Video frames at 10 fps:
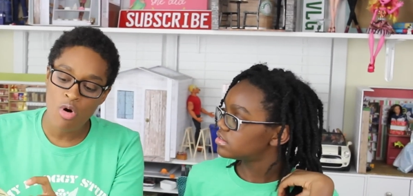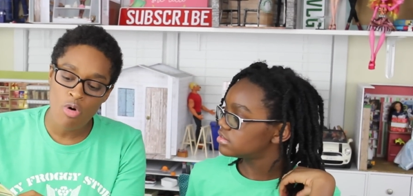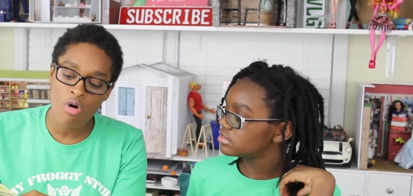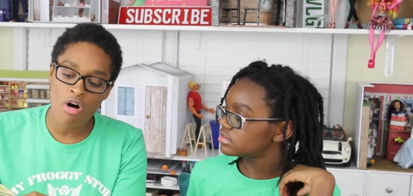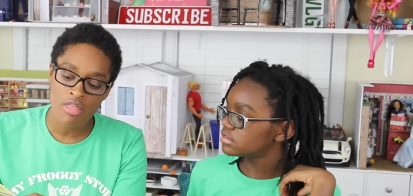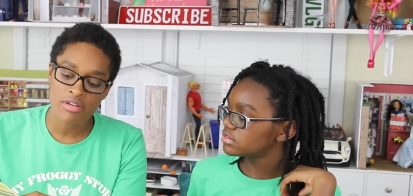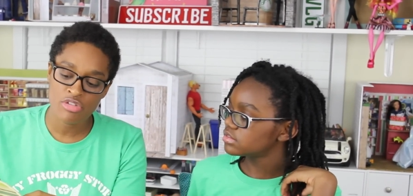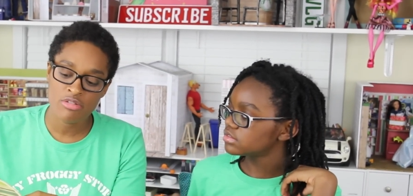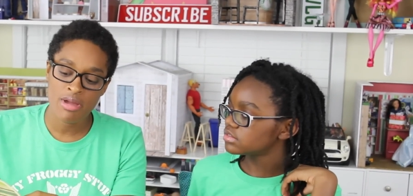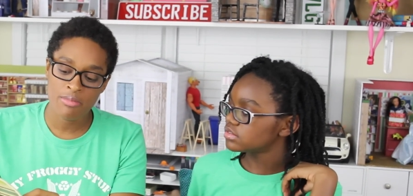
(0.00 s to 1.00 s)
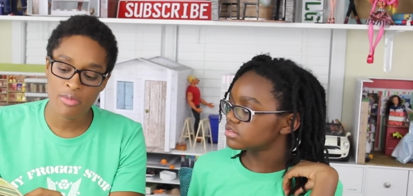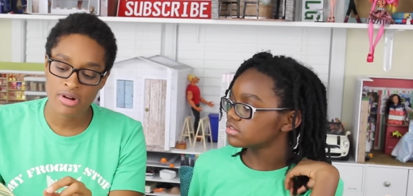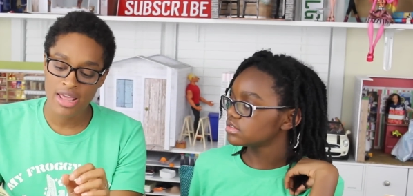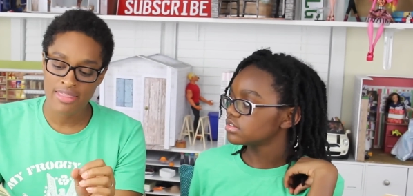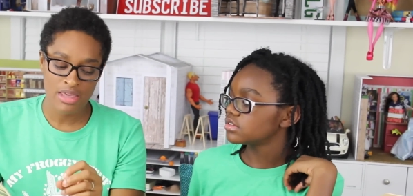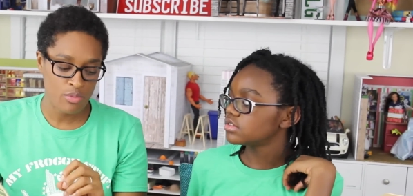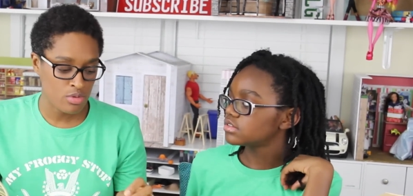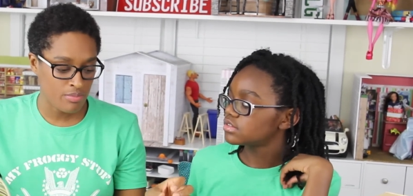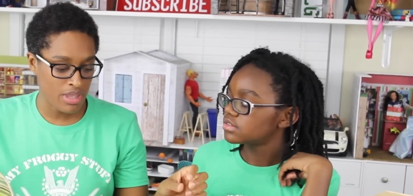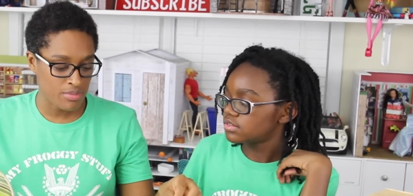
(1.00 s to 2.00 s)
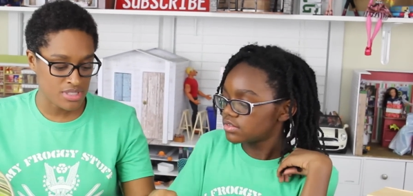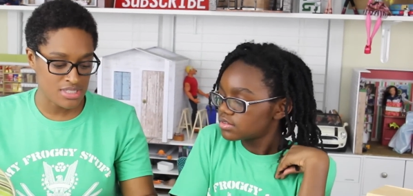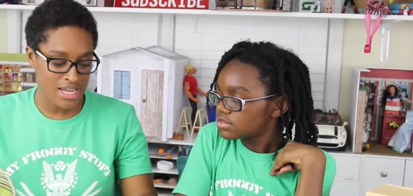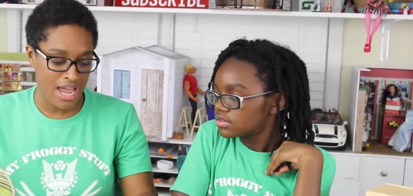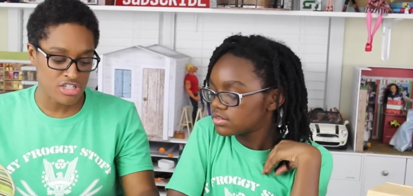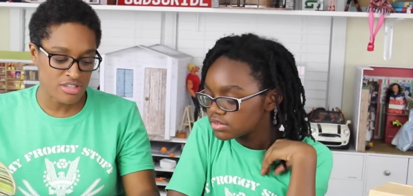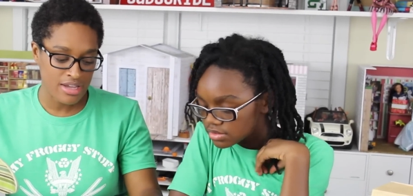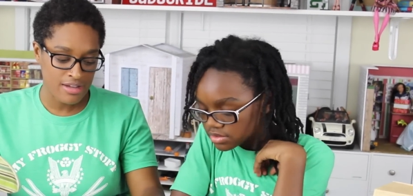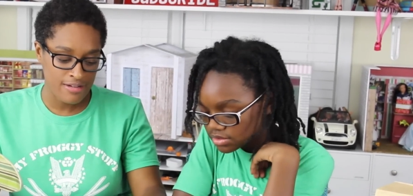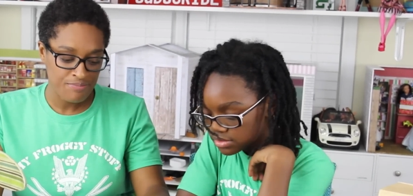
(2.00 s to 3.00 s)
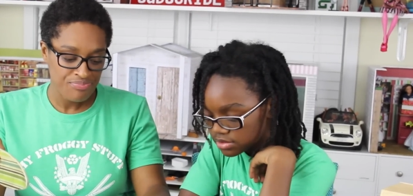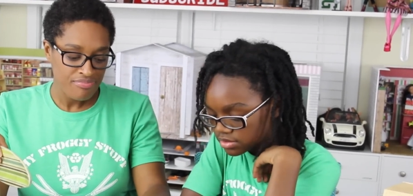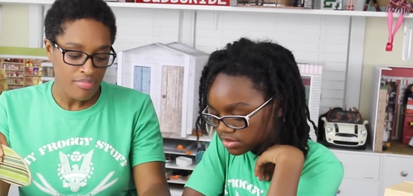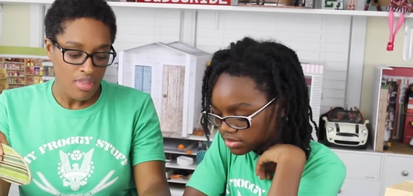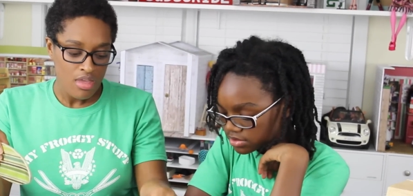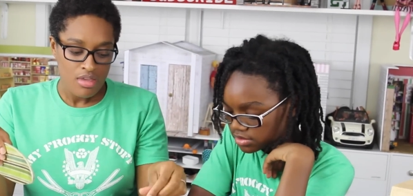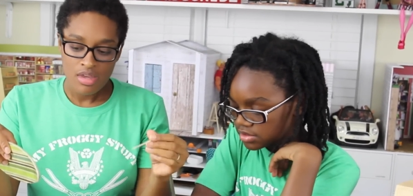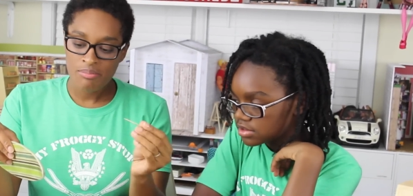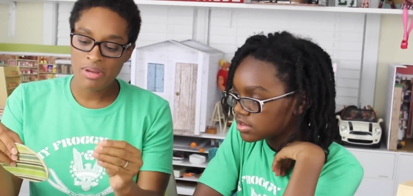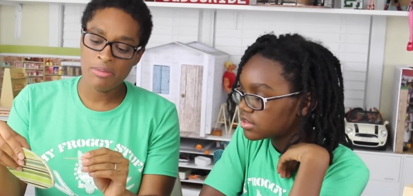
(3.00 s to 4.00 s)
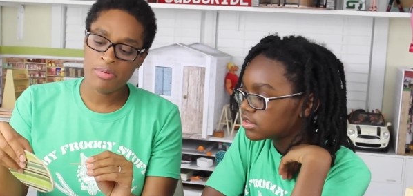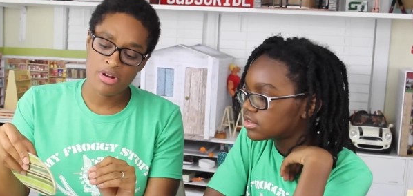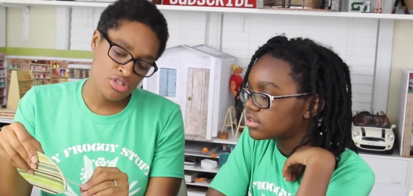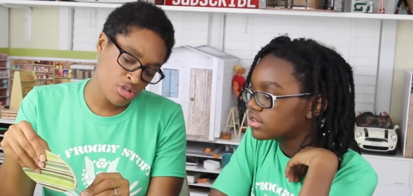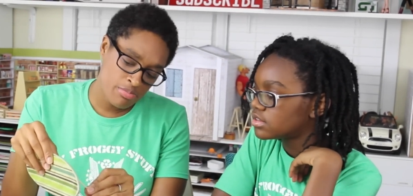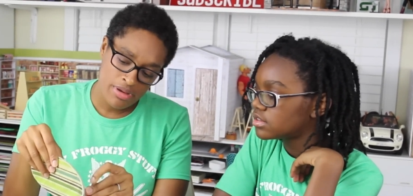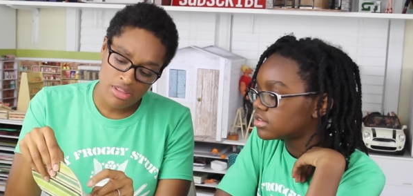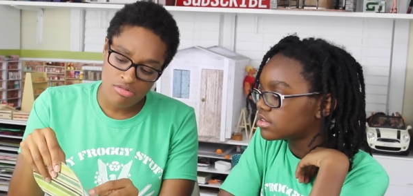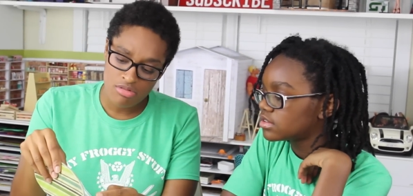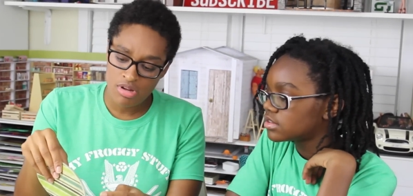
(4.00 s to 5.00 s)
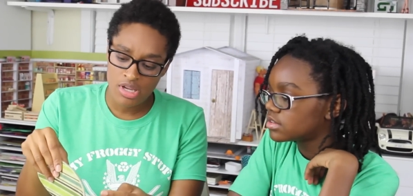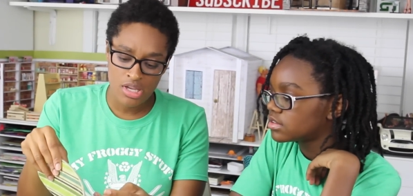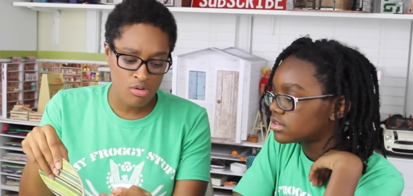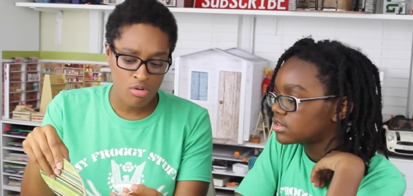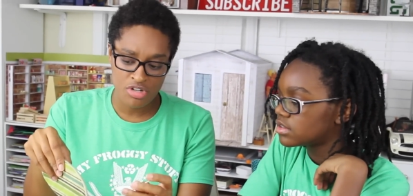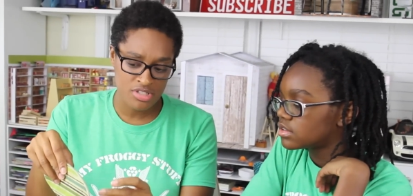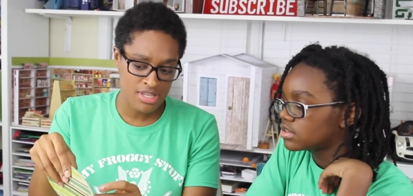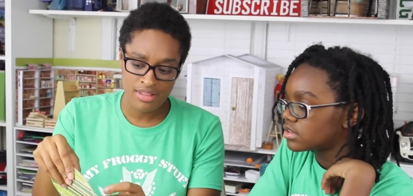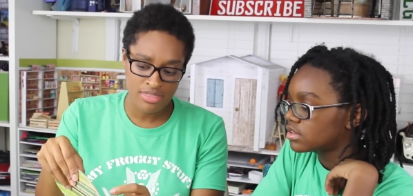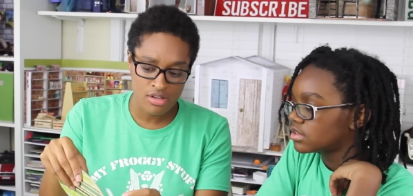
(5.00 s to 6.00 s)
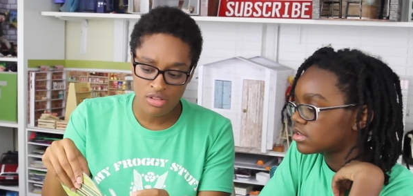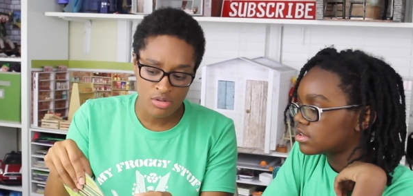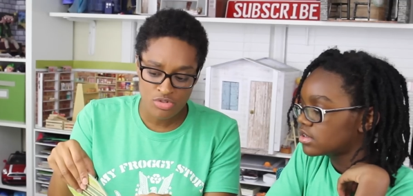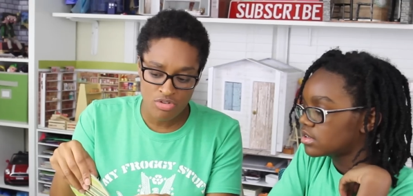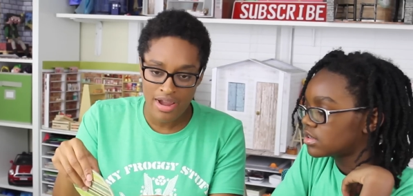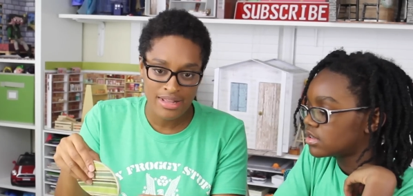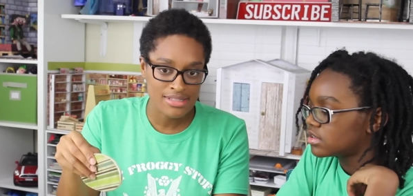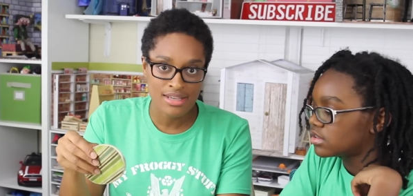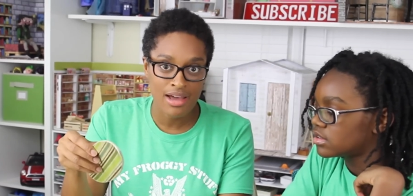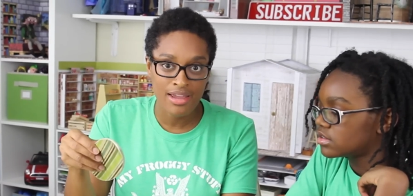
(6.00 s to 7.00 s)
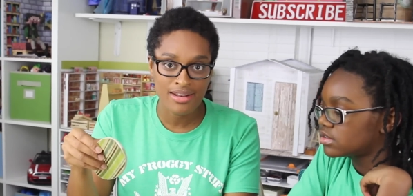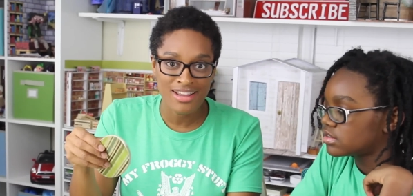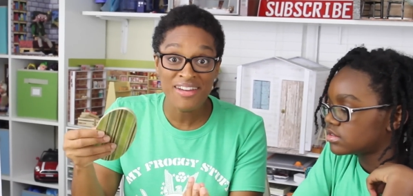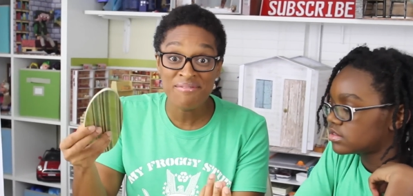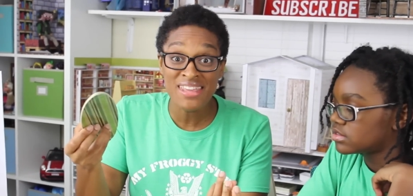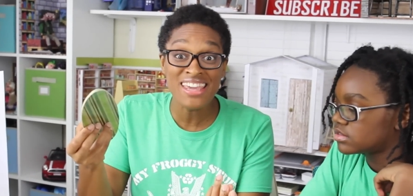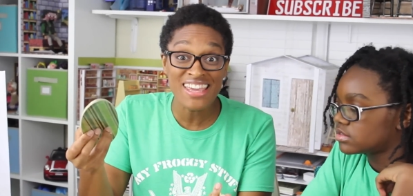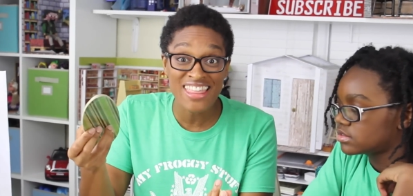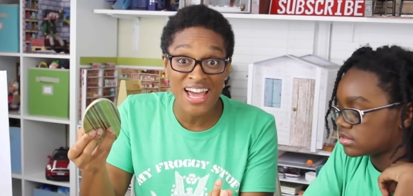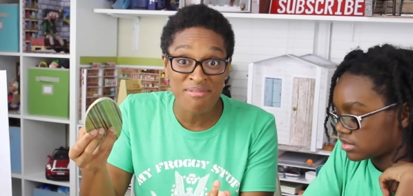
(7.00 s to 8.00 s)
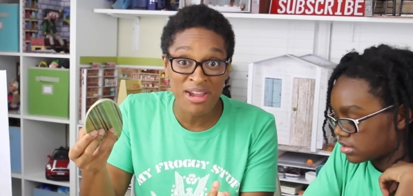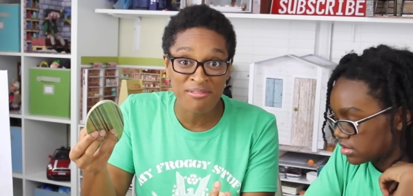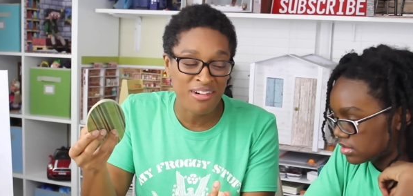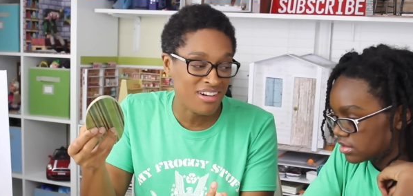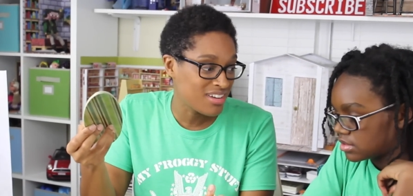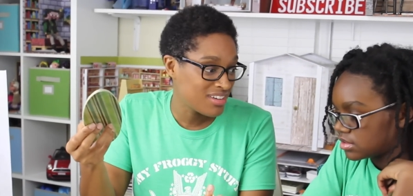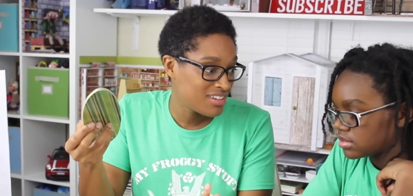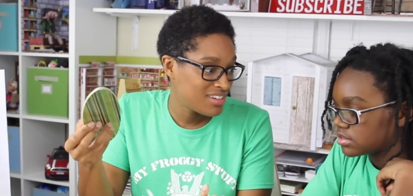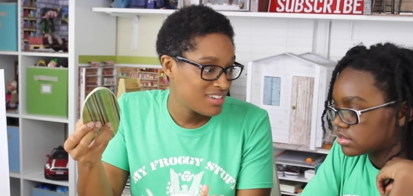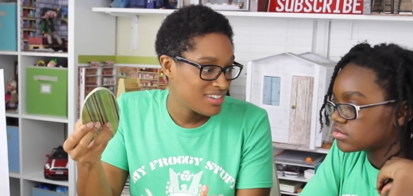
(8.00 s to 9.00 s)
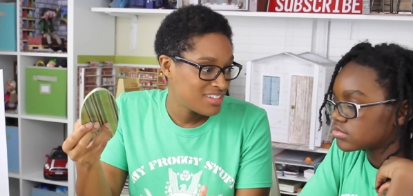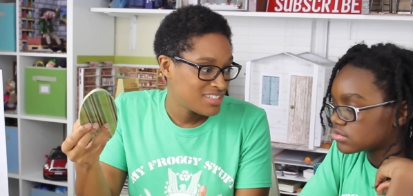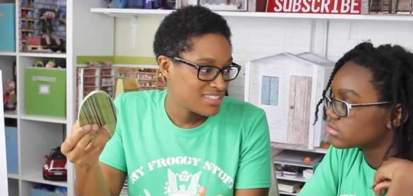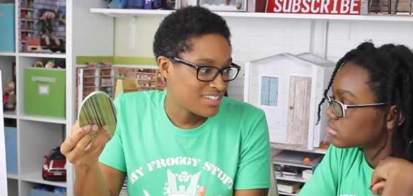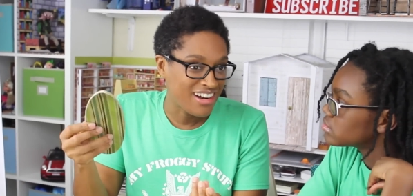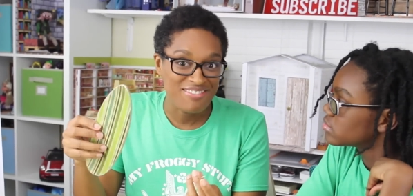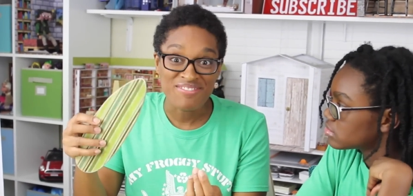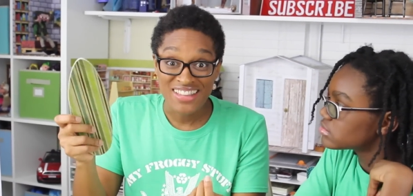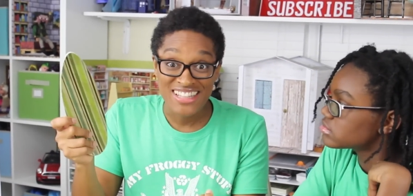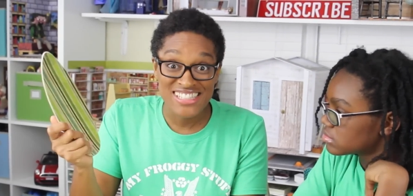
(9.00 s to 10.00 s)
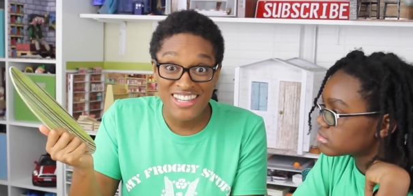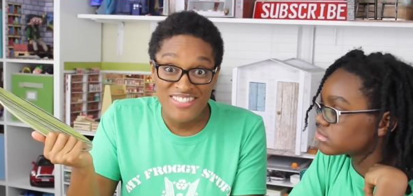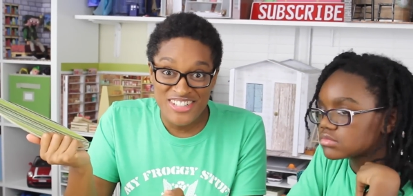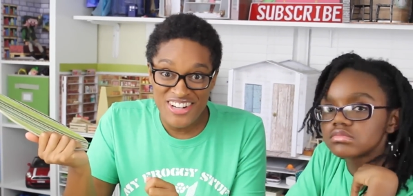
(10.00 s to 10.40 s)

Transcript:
Speaker 1: a hole all the way through the paperboard, and then we'll be able to attach like a maybe put a toothpick through it, or just let the glue dry inside. I'm thinking that might work. Mm-hmm. All right, let's give it a